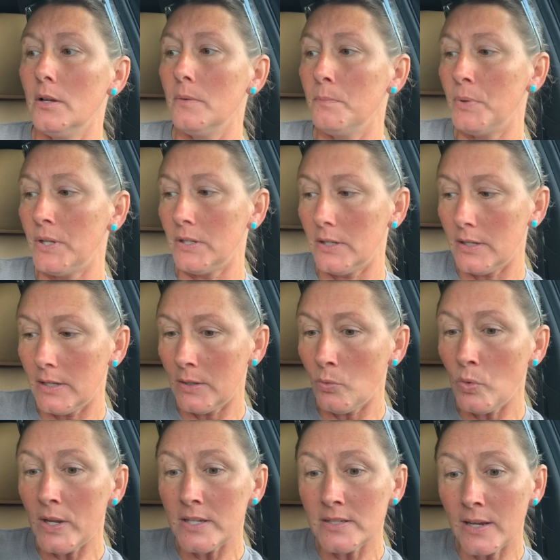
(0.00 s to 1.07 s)
but it
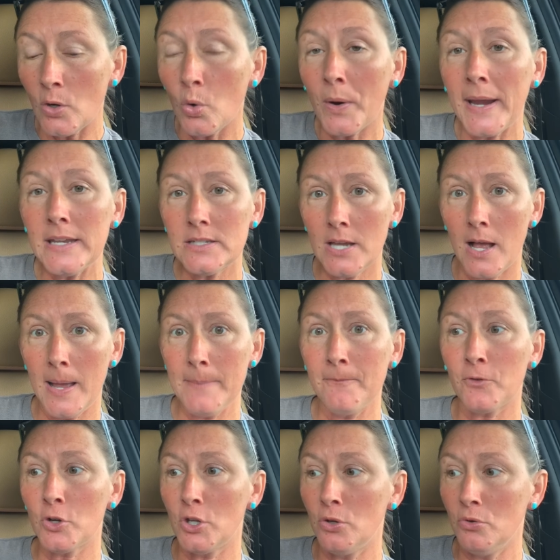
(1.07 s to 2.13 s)
is a great time
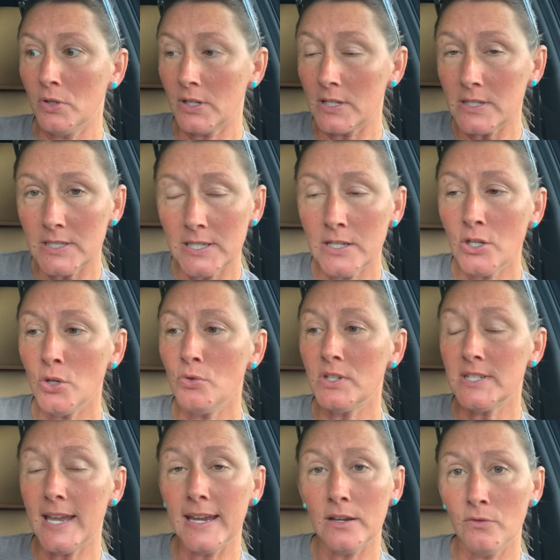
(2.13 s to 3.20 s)
for you to continue to
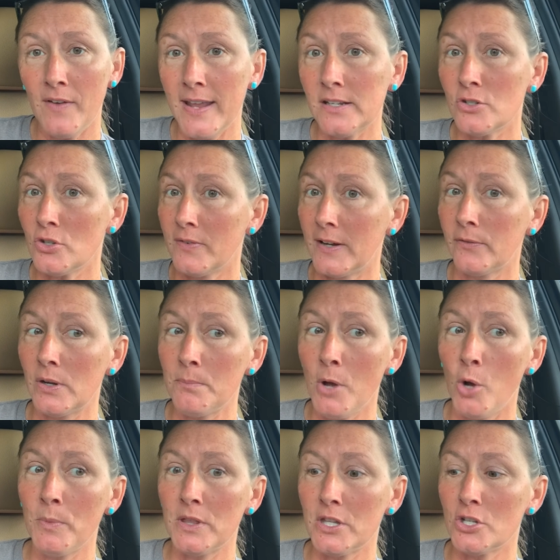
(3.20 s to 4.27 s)
take advantage of every
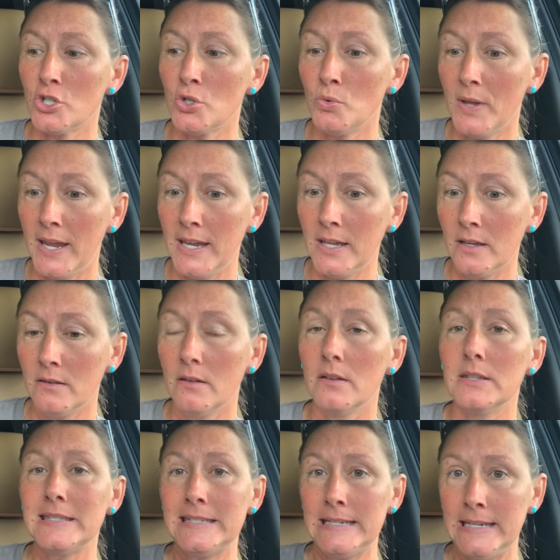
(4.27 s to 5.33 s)
moment that you can
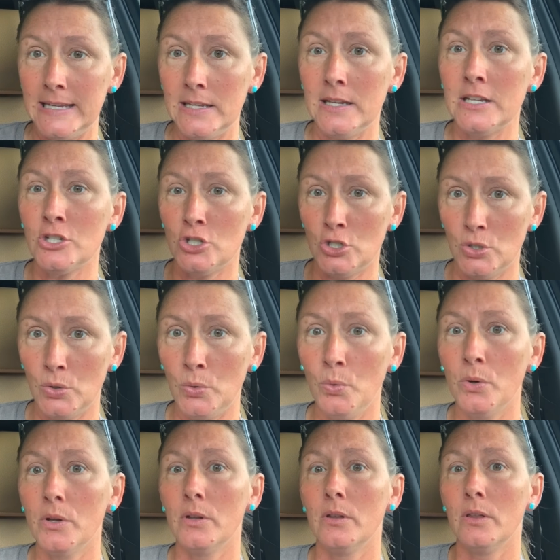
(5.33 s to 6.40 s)
to get into
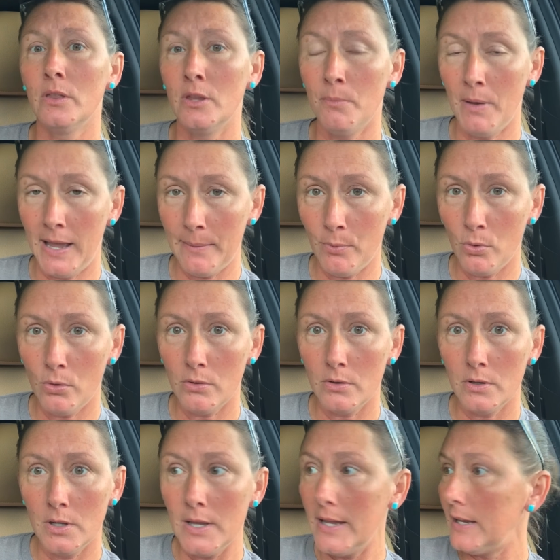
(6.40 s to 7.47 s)
the Bible.
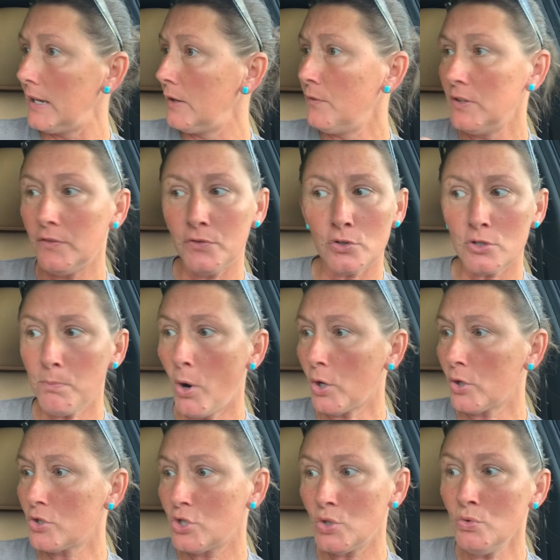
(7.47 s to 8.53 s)
Even if there's
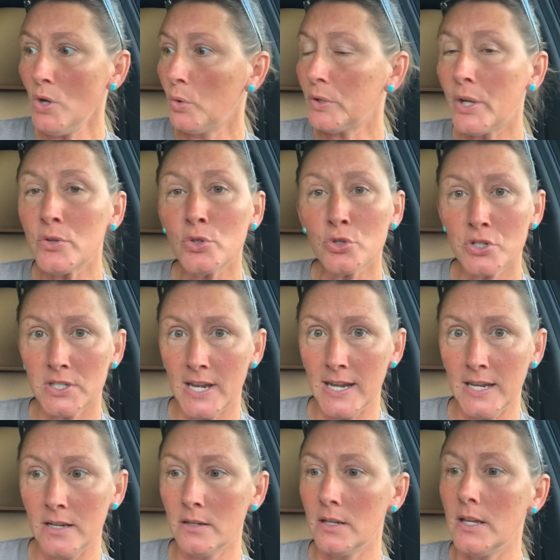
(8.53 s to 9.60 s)
parts you don't
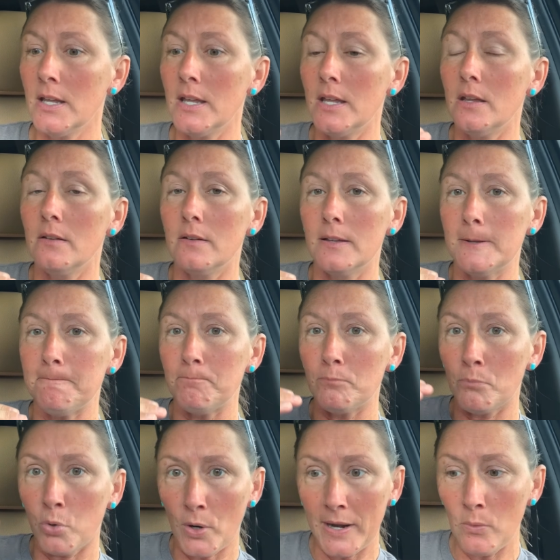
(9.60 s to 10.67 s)
understand,
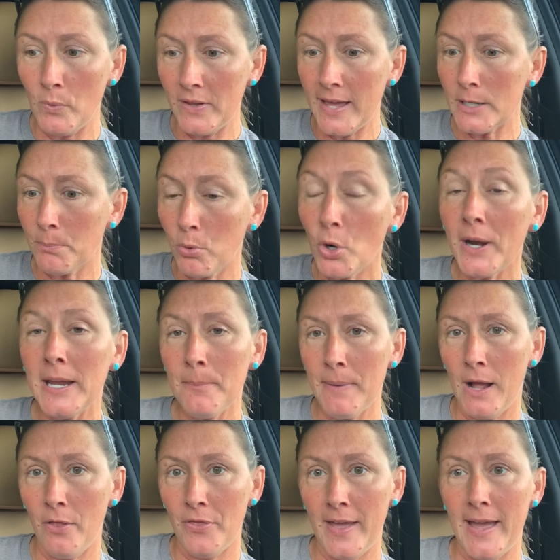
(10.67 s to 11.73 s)
pray, we got to pray
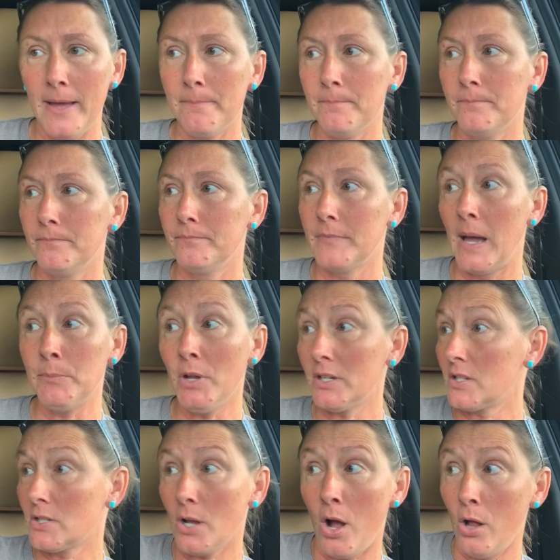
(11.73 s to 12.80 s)
about that. I'm not a
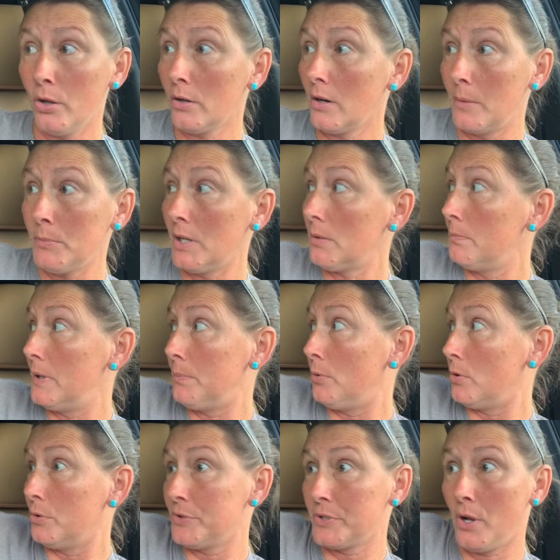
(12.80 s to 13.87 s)
scholar. I'm not a
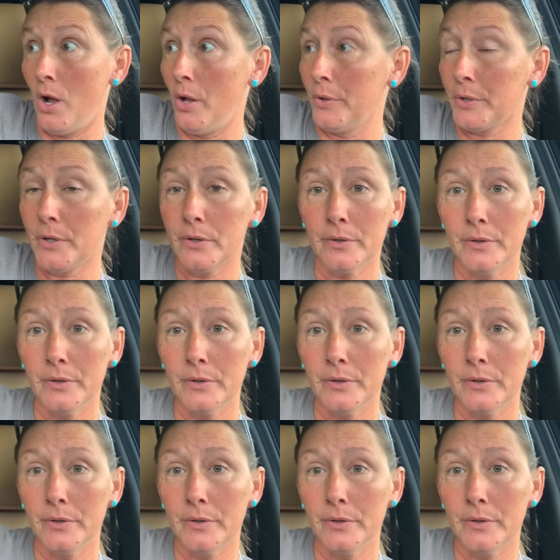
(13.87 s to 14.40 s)
biblical scholar.